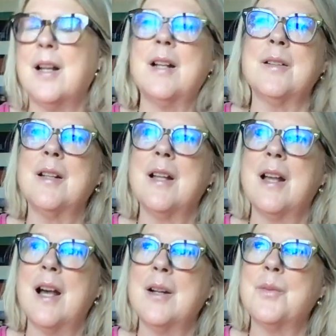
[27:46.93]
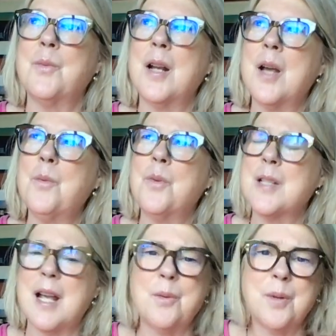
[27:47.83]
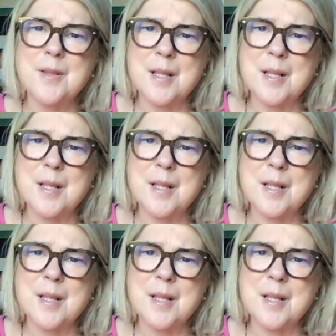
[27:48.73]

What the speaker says: And when I walked out one